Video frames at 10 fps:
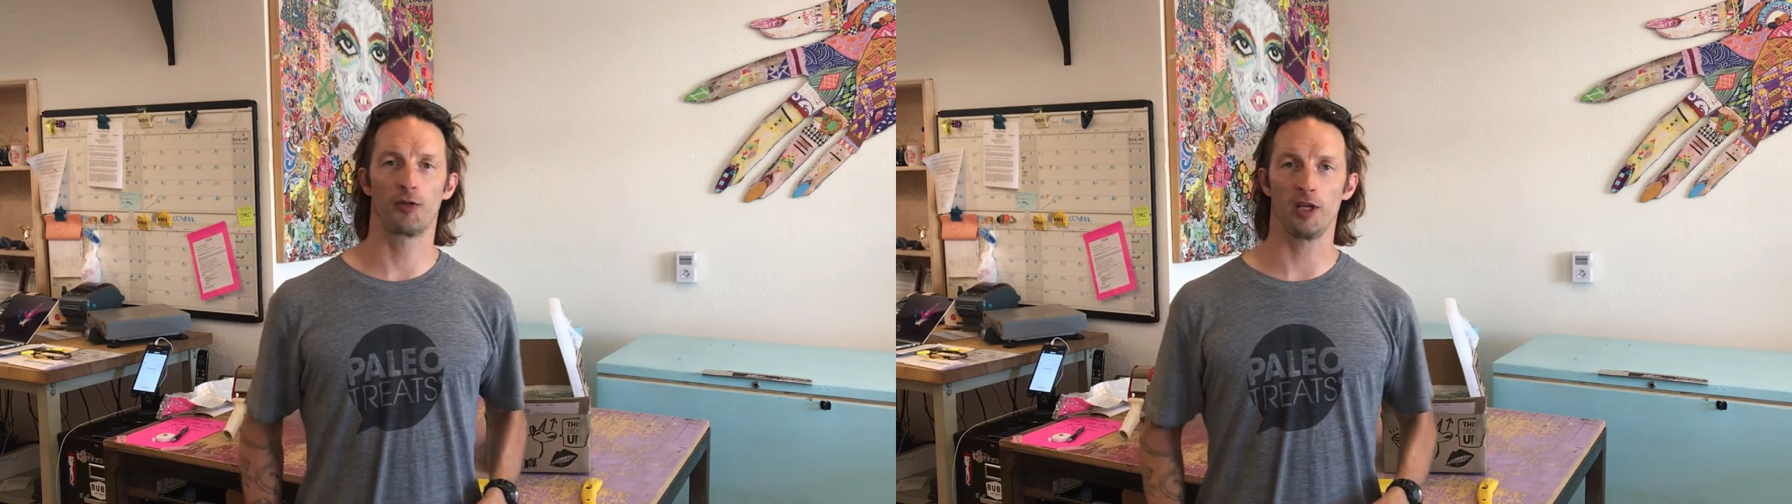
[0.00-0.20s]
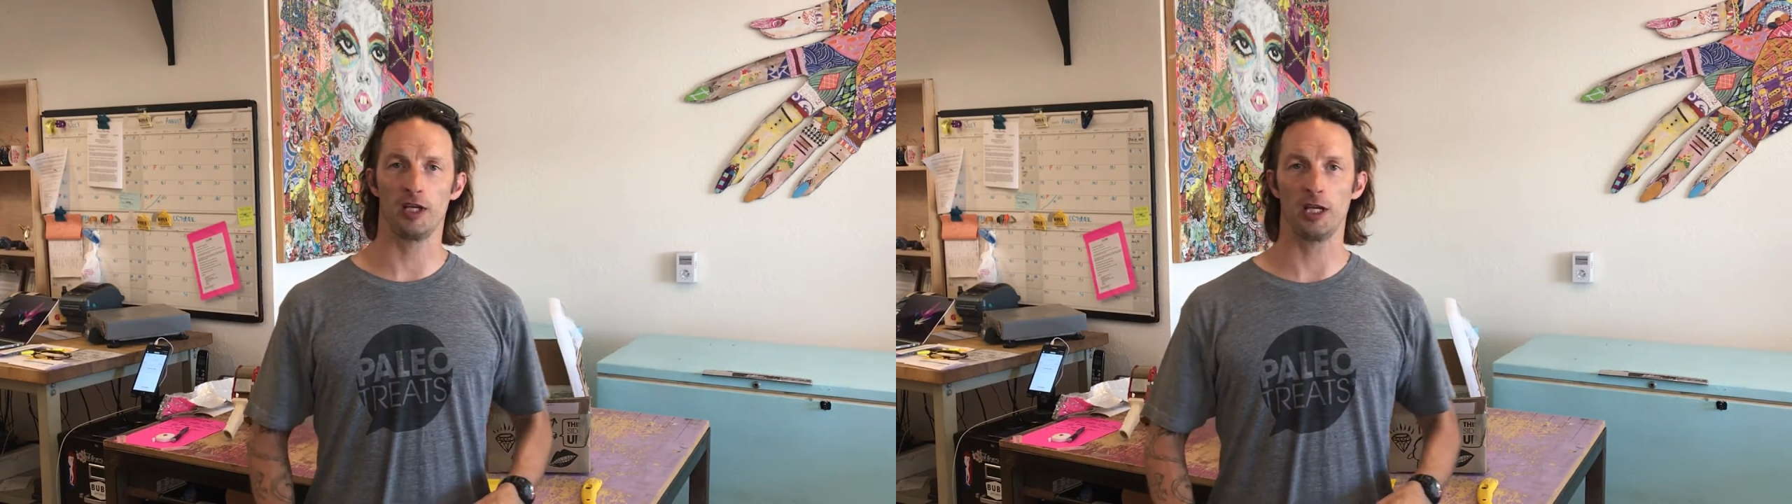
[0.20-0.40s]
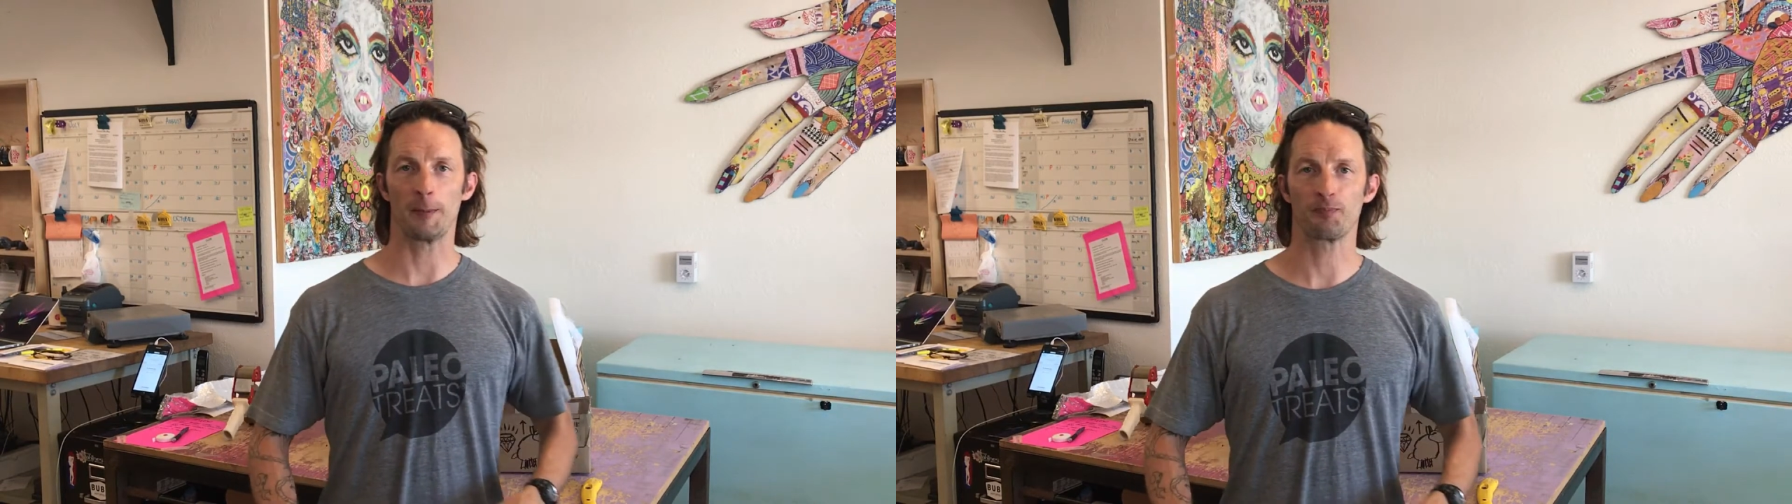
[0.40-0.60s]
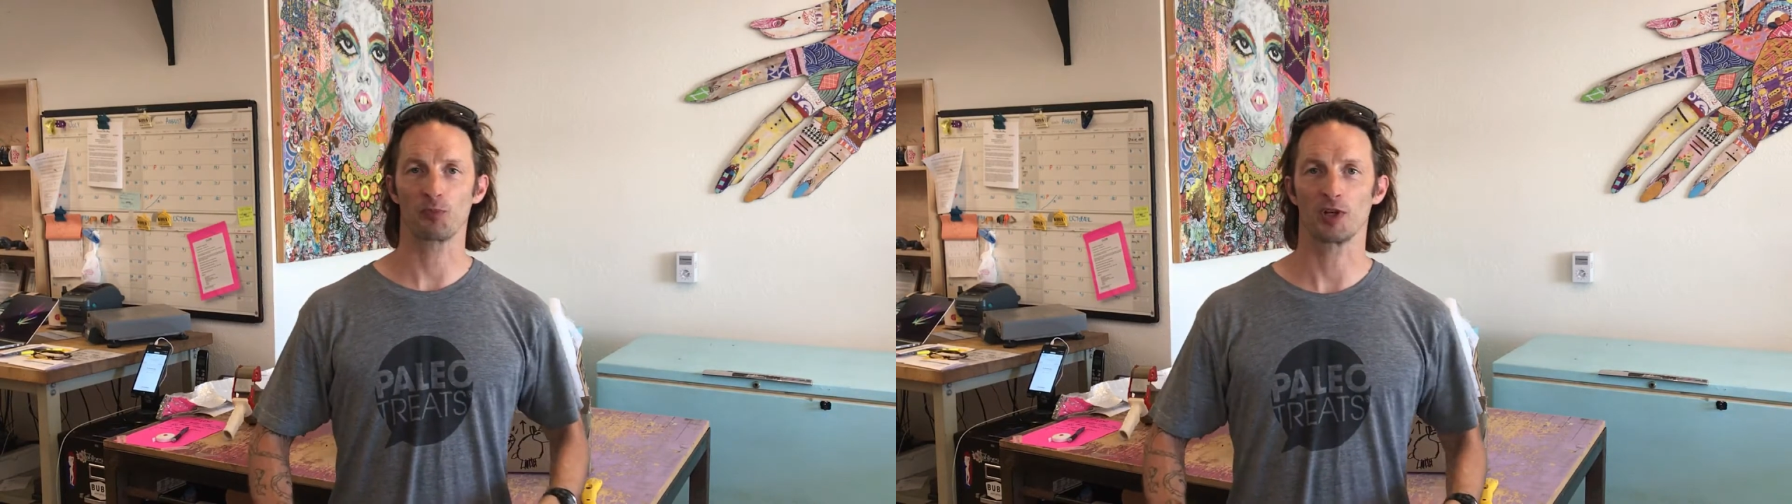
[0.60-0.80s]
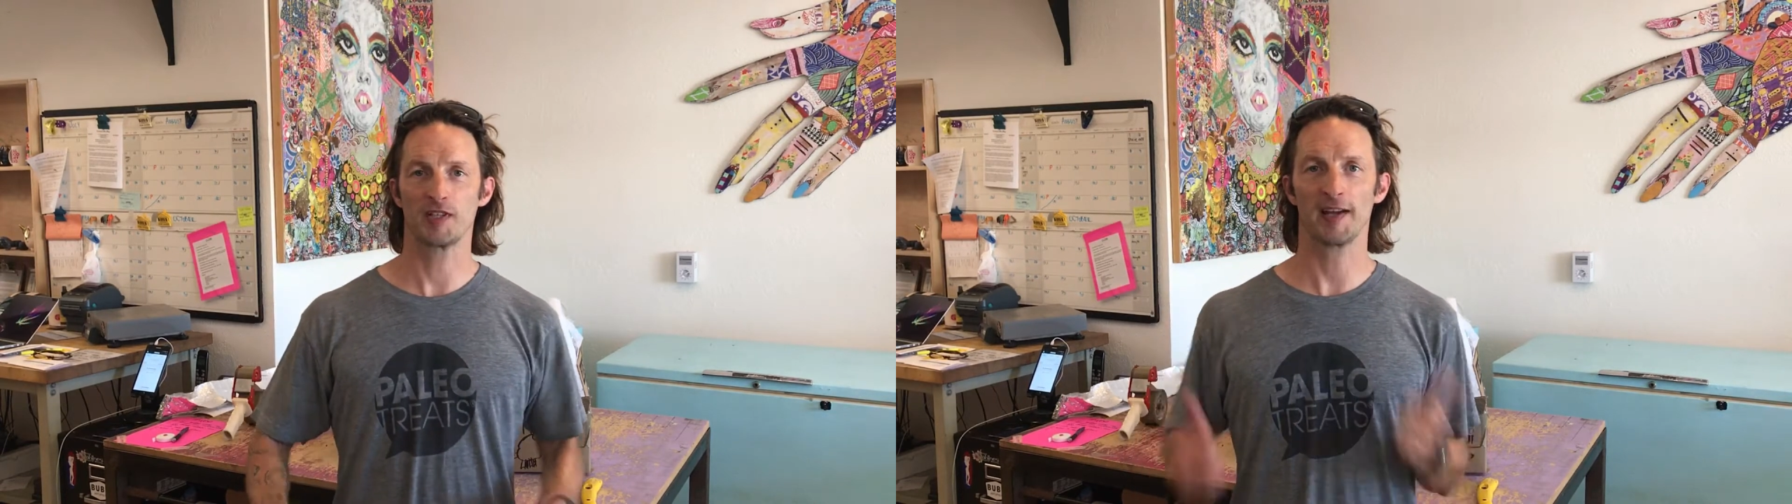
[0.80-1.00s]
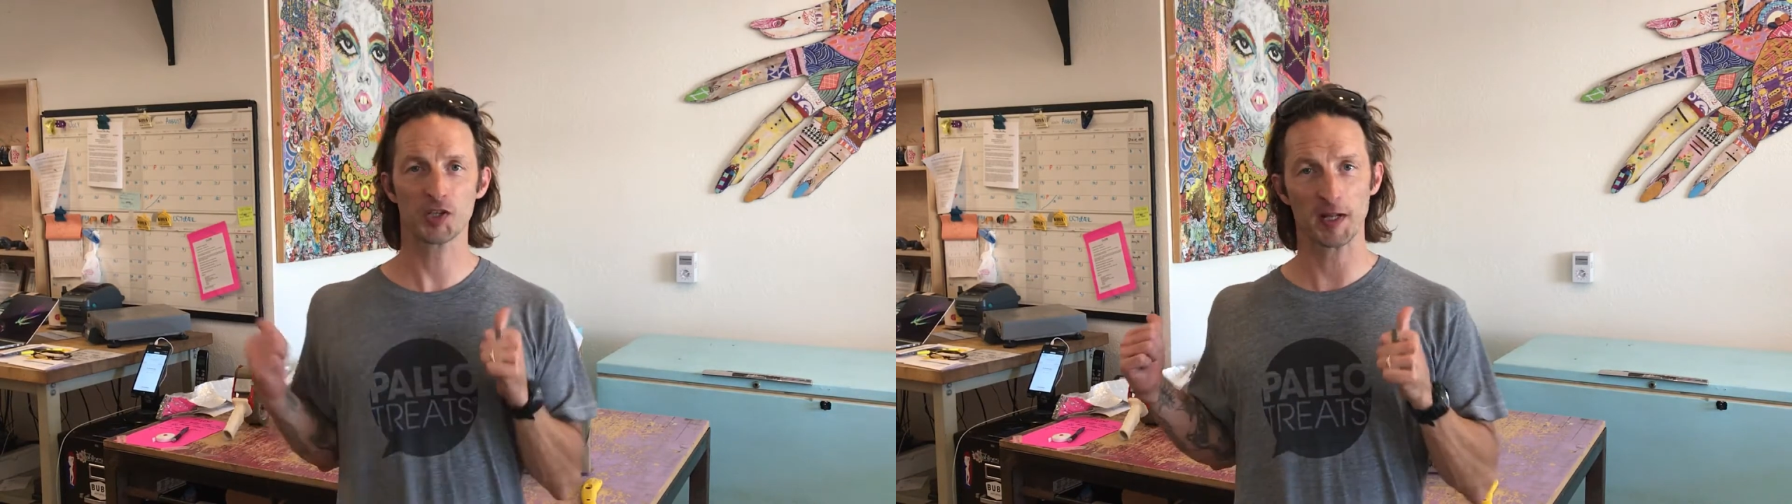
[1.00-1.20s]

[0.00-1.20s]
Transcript: the test